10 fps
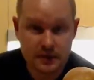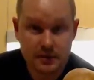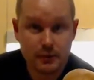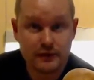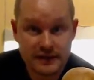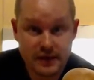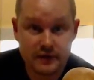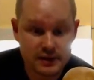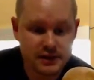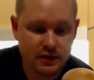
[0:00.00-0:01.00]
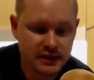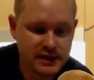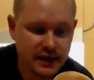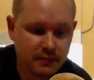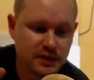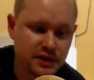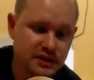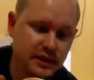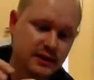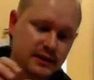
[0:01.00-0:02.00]
to move these over to the stove in a second, but just so you
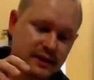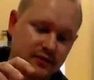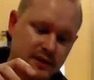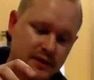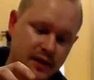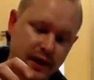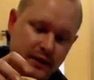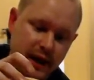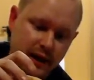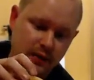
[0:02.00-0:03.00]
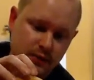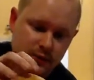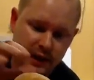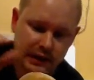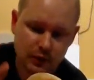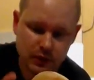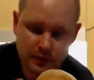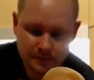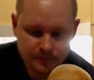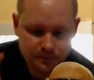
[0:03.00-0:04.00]
can see from the side how good they look,
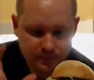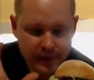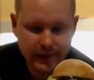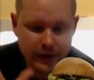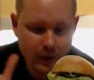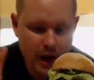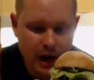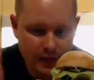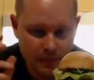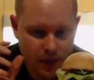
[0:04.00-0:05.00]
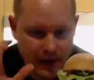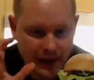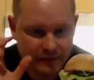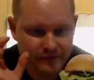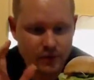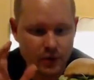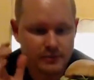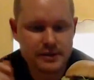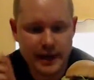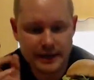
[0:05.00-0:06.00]
here are my from
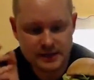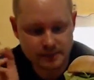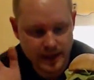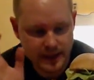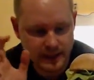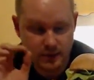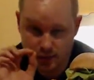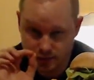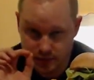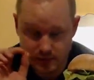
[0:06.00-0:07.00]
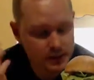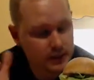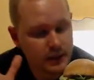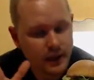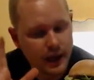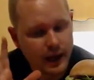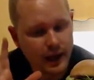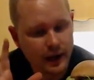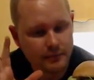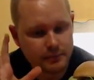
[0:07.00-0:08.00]
scratch made, almost,
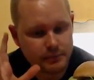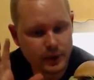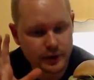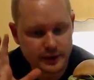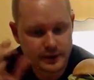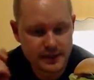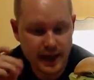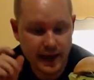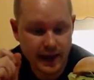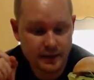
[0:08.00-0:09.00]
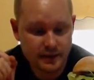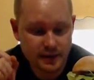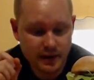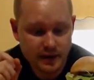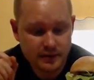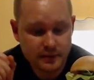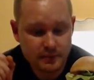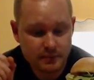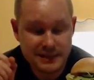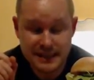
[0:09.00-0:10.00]
burgers and
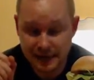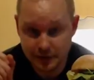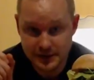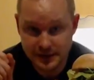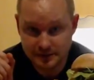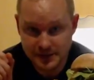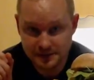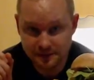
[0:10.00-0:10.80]
potato gems.